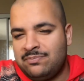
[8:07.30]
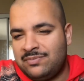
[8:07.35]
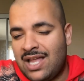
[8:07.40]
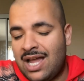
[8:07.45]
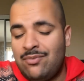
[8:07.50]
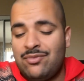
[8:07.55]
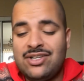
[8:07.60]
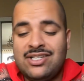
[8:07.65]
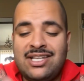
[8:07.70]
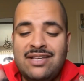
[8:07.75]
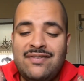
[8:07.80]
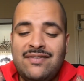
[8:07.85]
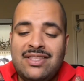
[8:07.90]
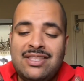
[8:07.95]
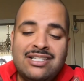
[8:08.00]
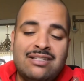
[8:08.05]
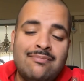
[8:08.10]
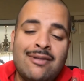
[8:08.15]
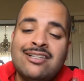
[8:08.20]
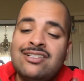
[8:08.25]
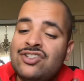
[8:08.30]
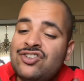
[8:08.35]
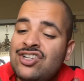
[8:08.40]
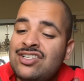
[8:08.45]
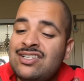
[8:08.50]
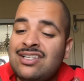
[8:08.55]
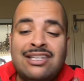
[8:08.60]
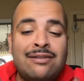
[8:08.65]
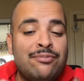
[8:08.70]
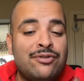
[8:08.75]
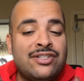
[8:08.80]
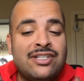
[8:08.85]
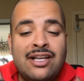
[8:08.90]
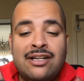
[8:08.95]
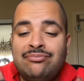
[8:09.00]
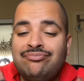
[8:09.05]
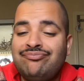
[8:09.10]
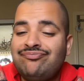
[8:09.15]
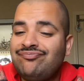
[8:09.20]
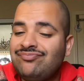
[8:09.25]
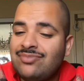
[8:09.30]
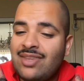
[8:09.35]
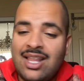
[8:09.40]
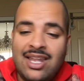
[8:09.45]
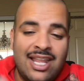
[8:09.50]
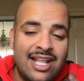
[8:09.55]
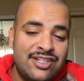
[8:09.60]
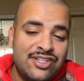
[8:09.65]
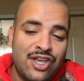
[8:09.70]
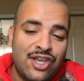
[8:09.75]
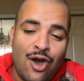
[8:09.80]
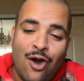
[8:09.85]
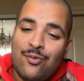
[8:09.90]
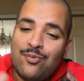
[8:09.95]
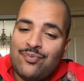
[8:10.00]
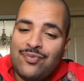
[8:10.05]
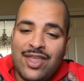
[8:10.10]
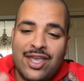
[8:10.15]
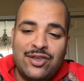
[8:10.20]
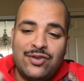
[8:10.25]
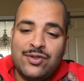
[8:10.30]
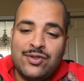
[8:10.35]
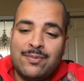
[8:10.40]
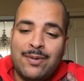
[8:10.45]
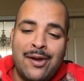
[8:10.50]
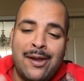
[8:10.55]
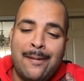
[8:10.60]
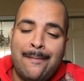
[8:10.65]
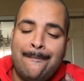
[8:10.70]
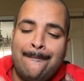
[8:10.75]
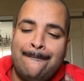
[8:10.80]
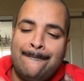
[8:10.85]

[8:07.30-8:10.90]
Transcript: I'm receiving this message as a Libra sun. Let's go. Thank you, Spirit.